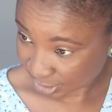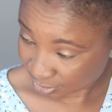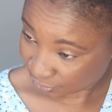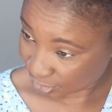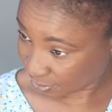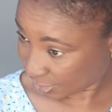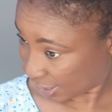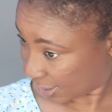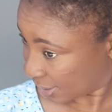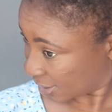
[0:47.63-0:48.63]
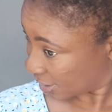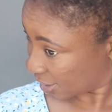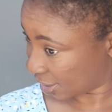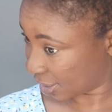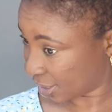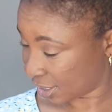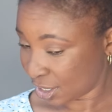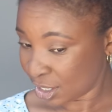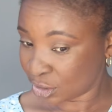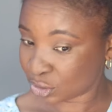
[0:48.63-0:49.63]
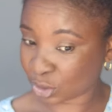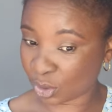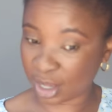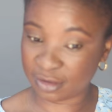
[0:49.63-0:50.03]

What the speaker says: of the back here, so